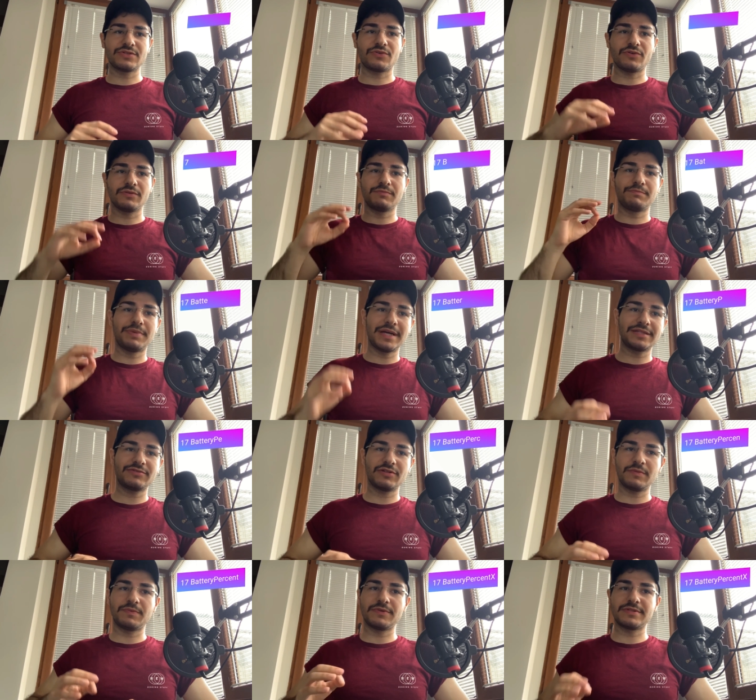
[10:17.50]
is called
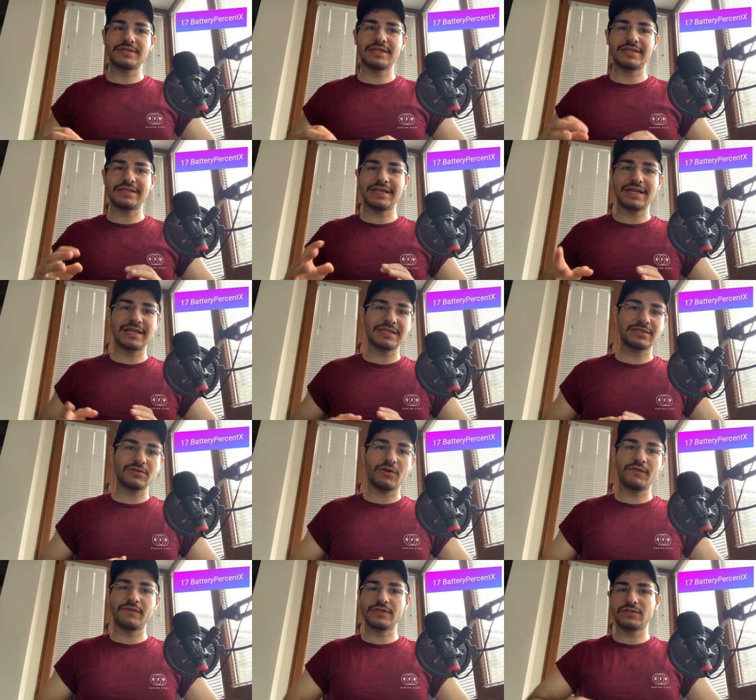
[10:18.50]
Battery Percent X.
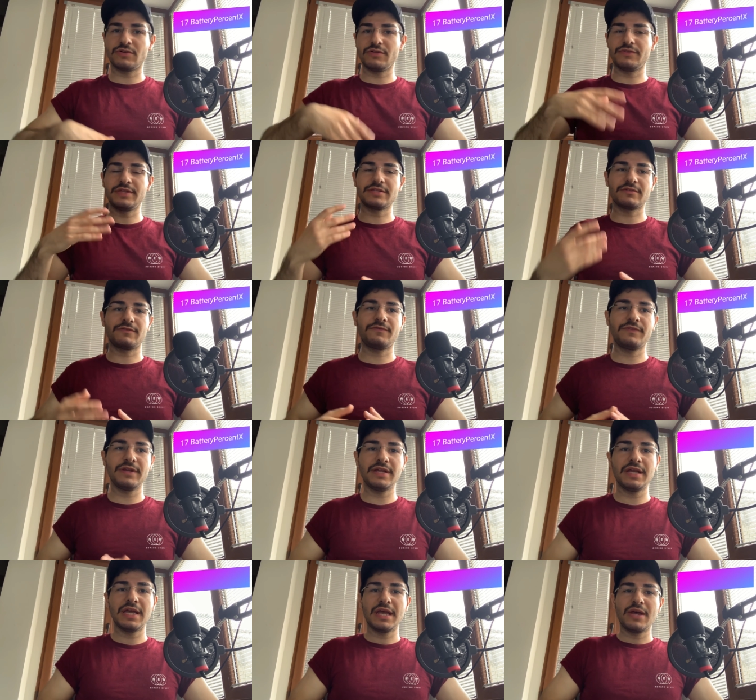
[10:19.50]
Obviously all these are
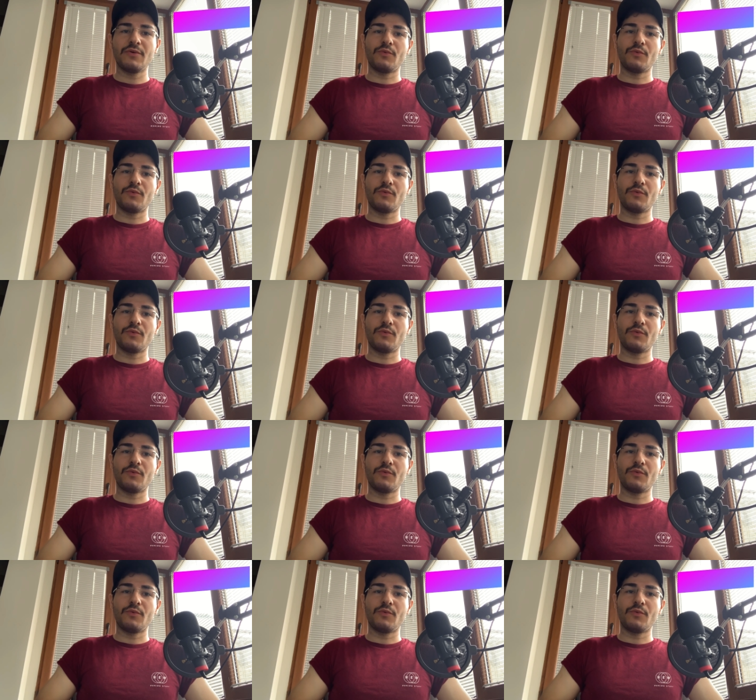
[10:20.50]
free.